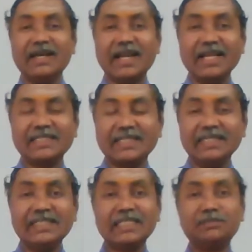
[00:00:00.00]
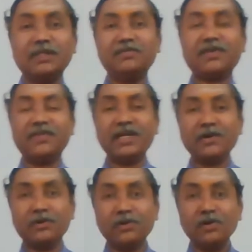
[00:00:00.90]
Right, in this specific
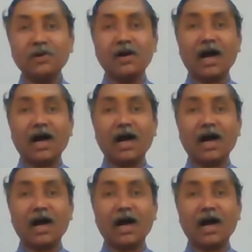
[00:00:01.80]
video,